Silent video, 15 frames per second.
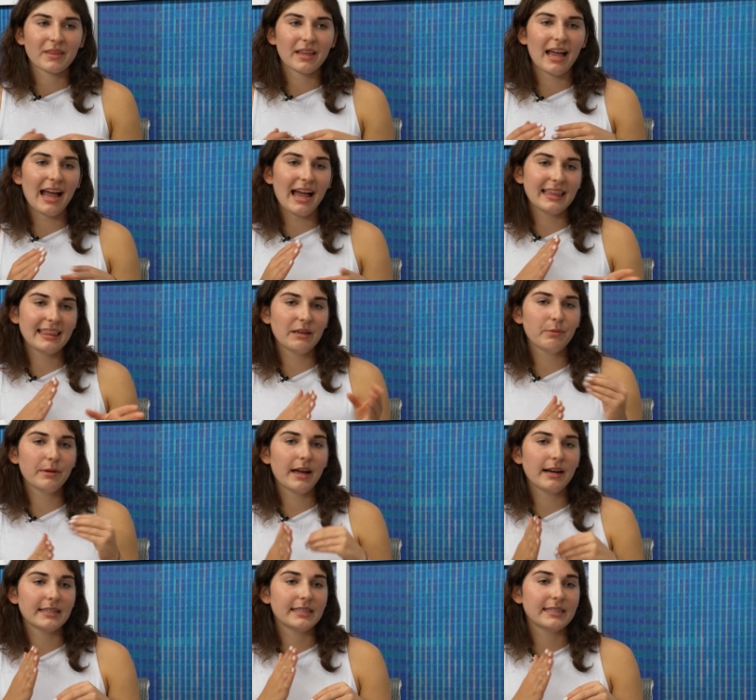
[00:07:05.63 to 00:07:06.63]
I think we
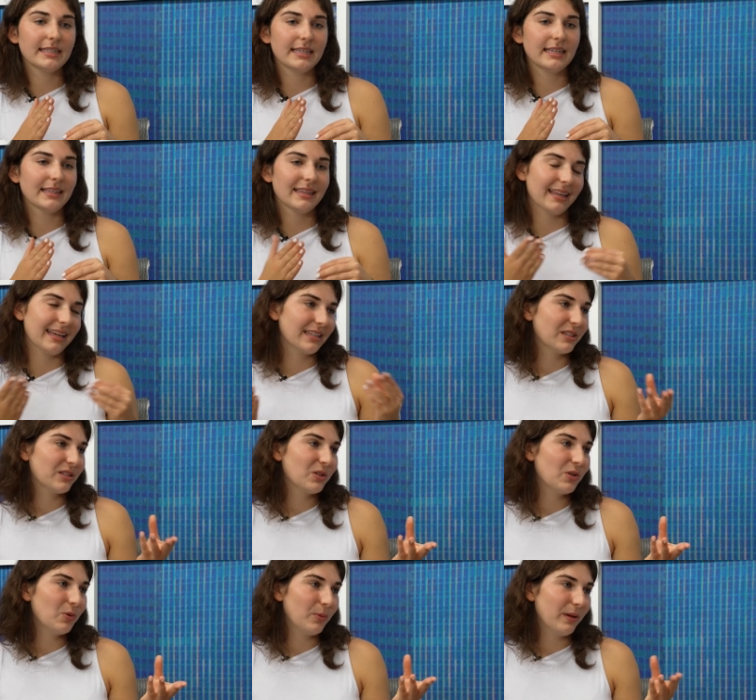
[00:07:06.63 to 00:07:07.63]
gotta see. Like it's
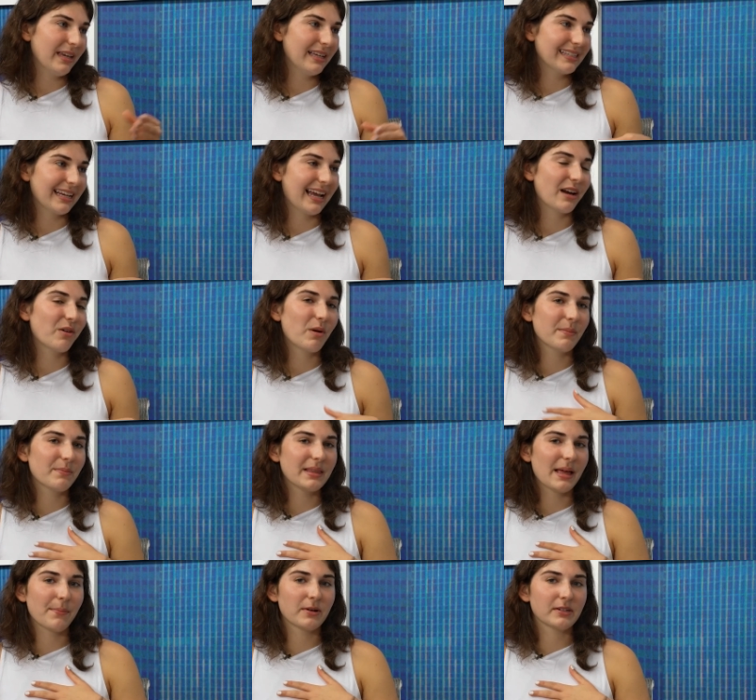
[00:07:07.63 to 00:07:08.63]
two weeks. Like I don't want to be
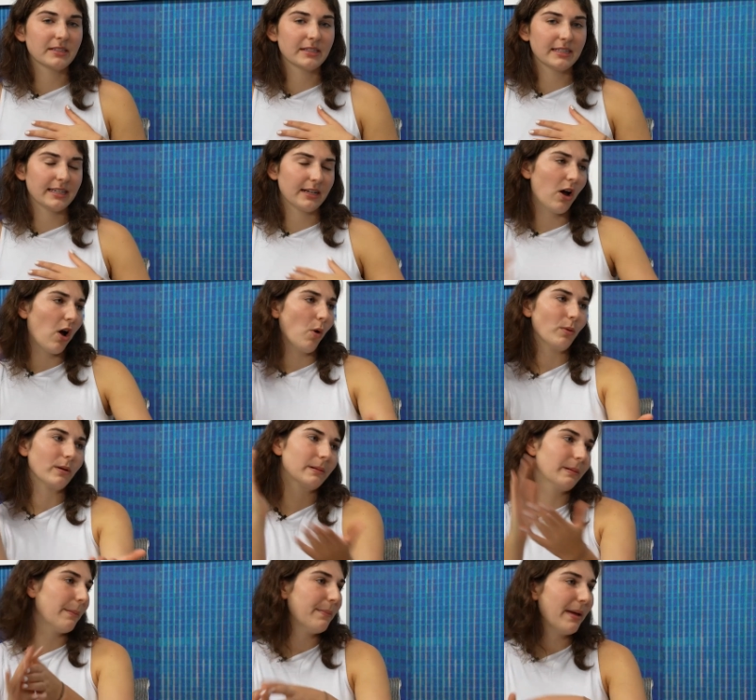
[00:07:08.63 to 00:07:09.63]
that person that's like, oh, we're
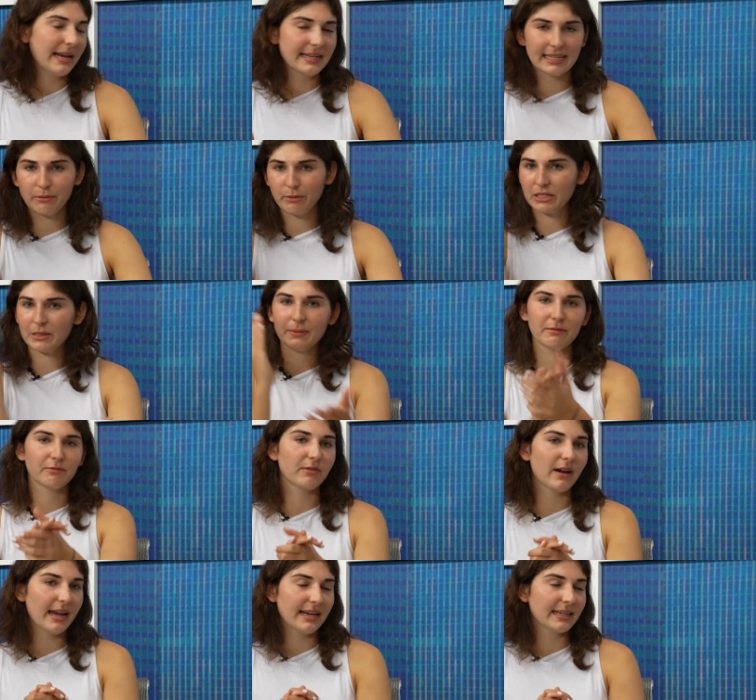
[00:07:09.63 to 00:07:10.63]
amazing. We should be
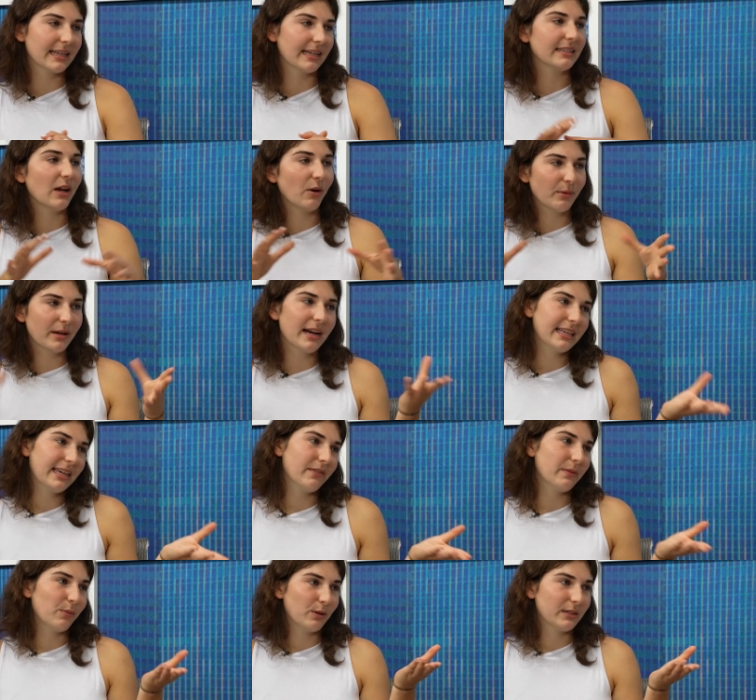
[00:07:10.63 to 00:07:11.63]
ranked. Like no, we gotta give
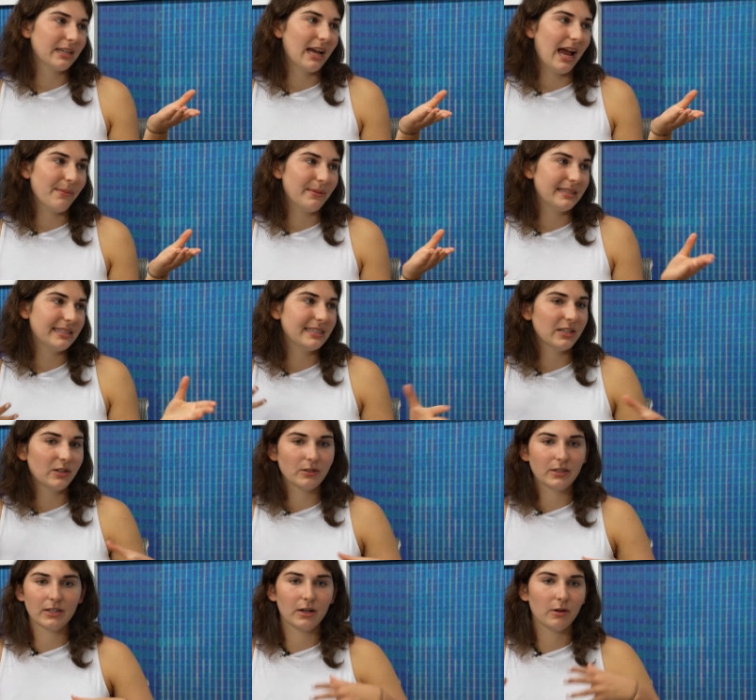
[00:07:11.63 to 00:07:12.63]
him more time. It's still,
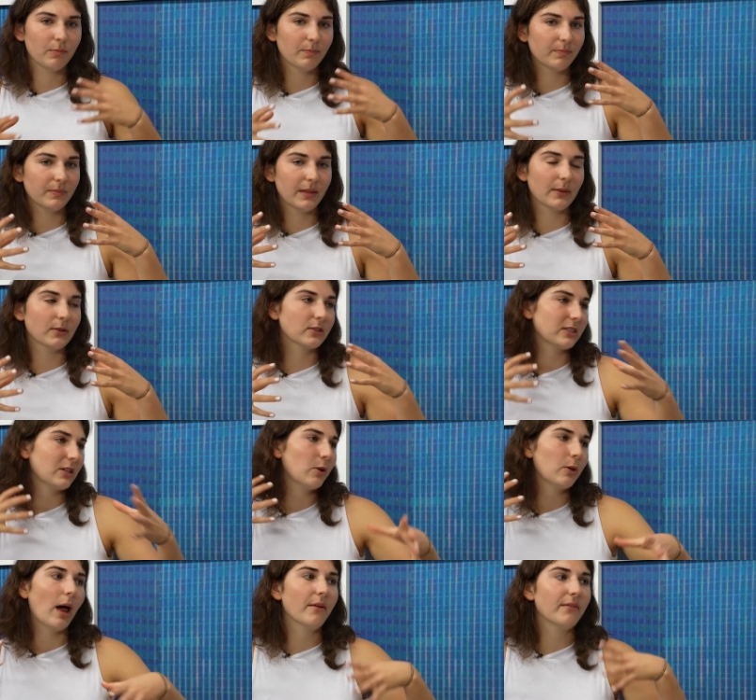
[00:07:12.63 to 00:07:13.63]
you know, there's still a
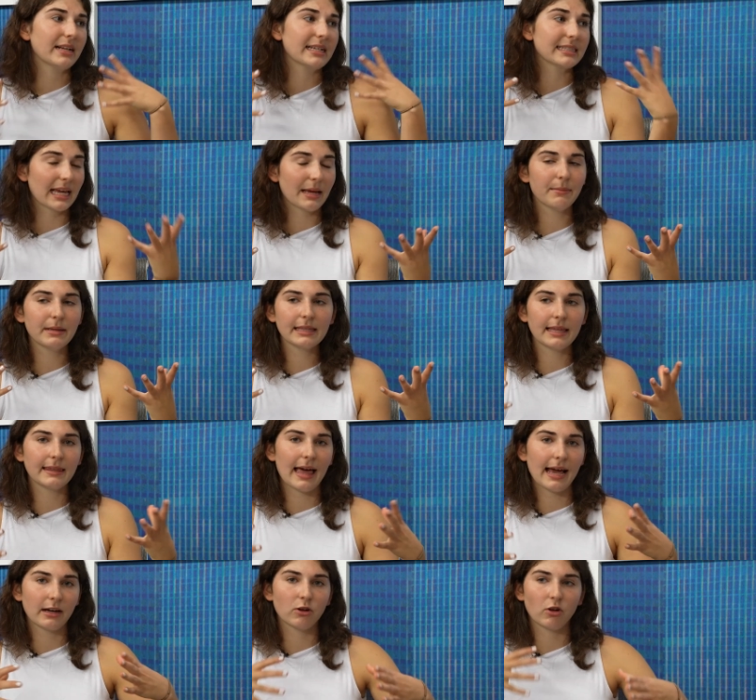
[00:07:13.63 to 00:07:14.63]
lot of excitement. That
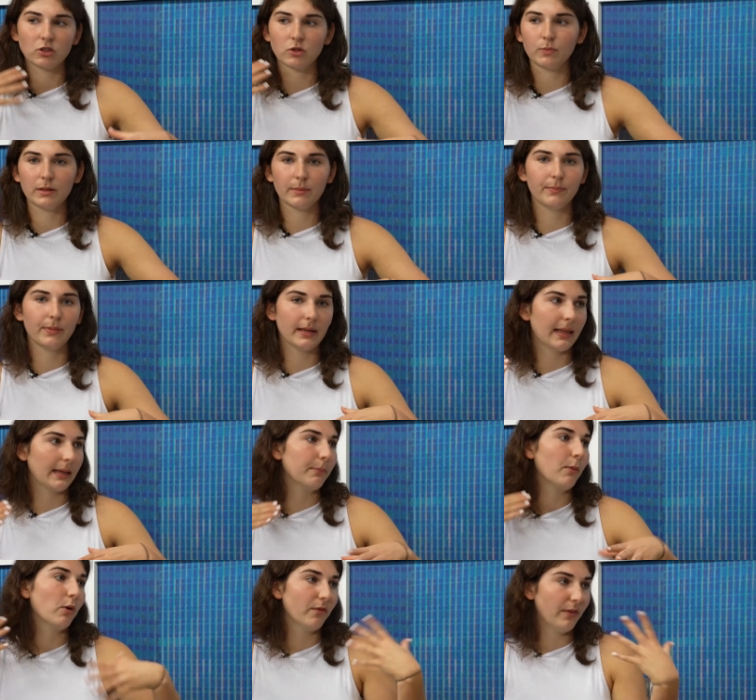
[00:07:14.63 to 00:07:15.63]
that could also be a big like
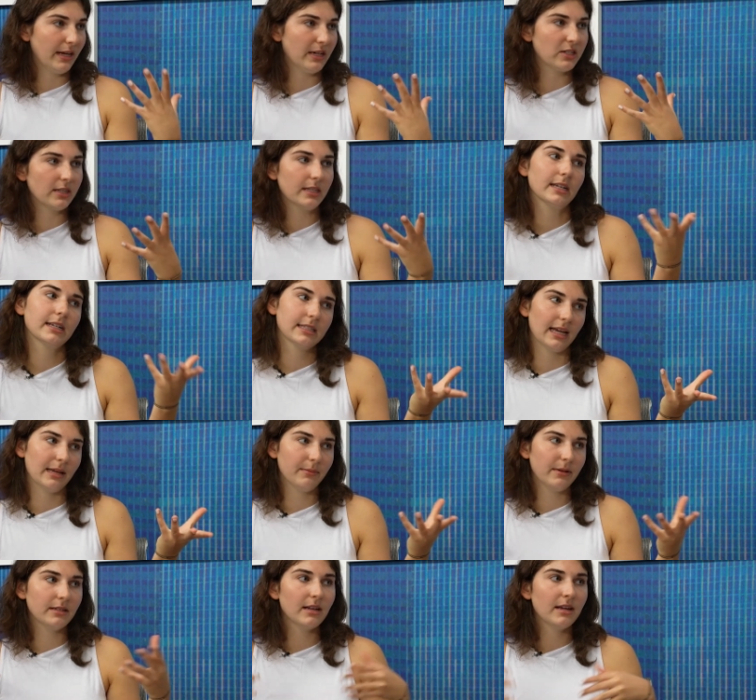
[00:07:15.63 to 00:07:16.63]
motivation, the excitement.